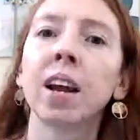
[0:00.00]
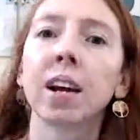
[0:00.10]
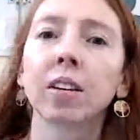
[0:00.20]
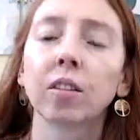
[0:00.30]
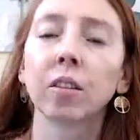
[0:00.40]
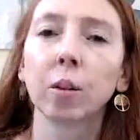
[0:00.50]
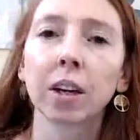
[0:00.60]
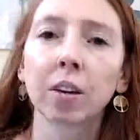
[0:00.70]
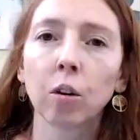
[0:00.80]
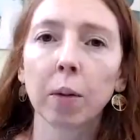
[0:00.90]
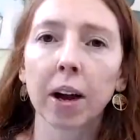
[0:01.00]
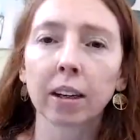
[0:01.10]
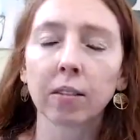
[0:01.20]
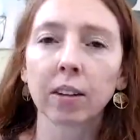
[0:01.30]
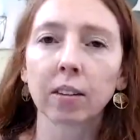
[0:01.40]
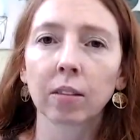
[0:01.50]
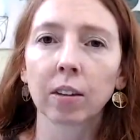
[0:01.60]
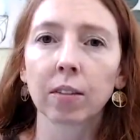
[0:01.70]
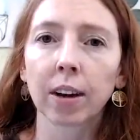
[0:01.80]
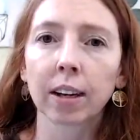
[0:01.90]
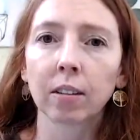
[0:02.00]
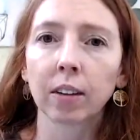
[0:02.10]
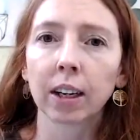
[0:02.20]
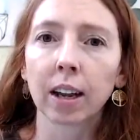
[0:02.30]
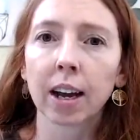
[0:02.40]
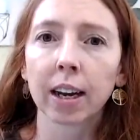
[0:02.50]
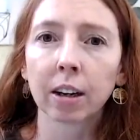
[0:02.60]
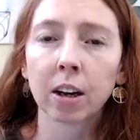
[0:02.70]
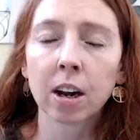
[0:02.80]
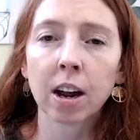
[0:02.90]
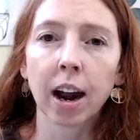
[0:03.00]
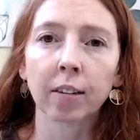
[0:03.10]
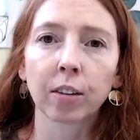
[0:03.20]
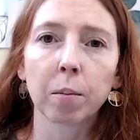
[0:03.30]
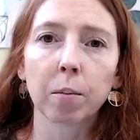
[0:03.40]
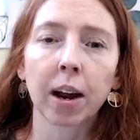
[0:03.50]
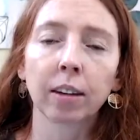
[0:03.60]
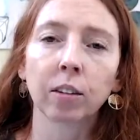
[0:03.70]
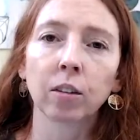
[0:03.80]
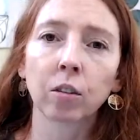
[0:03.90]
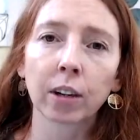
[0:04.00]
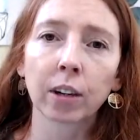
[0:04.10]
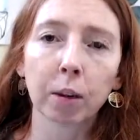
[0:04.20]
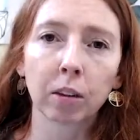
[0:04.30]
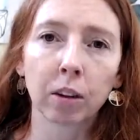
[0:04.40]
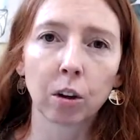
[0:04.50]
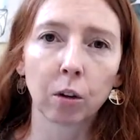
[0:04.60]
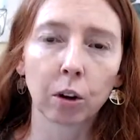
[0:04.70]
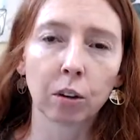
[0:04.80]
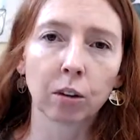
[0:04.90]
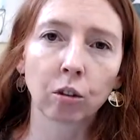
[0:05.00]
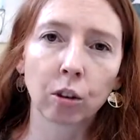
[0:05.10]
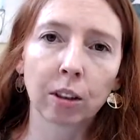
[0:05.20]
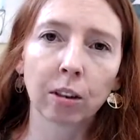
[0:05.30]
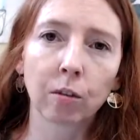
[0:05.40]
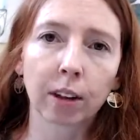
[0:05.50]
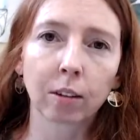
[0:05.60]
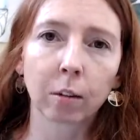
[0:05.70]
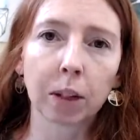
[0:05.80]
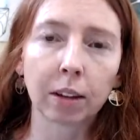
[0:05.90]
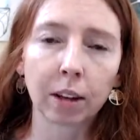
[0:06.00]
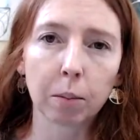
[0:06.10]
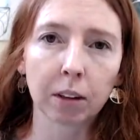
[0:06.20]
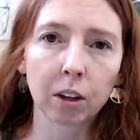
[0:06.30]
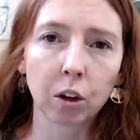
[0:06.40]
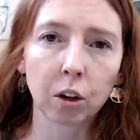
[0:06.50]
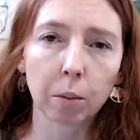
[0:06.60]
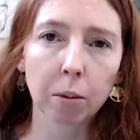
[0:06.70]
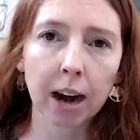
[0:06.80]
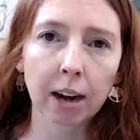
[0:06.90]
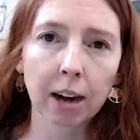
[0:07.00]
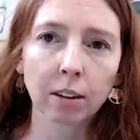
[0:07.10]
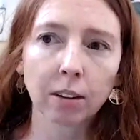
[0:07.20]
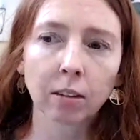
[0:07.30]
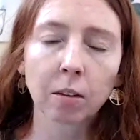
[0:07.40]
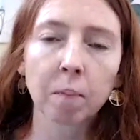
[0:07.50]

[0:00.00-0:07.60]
And so in Whole Body Reset, Refine, and Realign, I've combined strength building yoga, strength and flexibility building yoga practices,